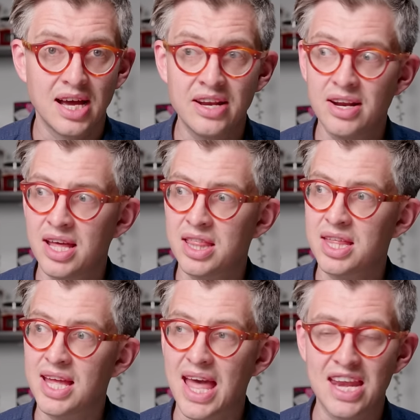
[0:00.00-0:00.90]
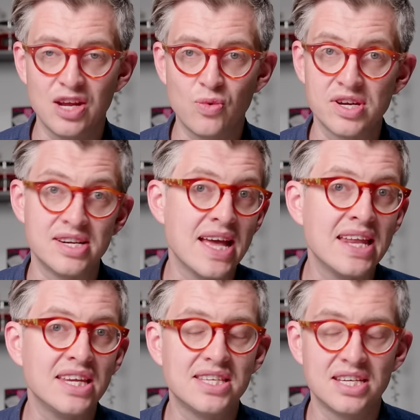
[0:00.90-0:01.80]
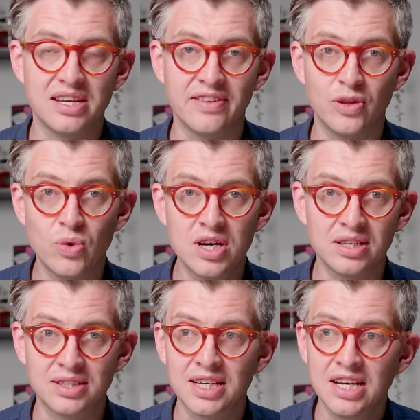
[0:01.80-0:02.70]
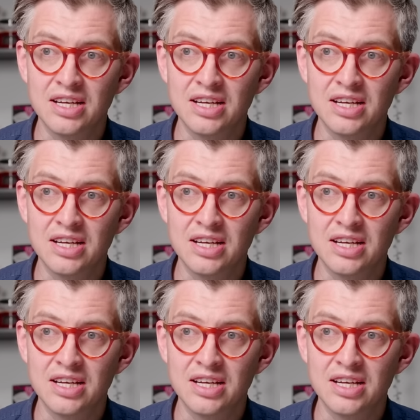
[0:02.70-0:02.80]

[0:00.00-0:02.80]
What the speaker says: And I think anyone in any city in the world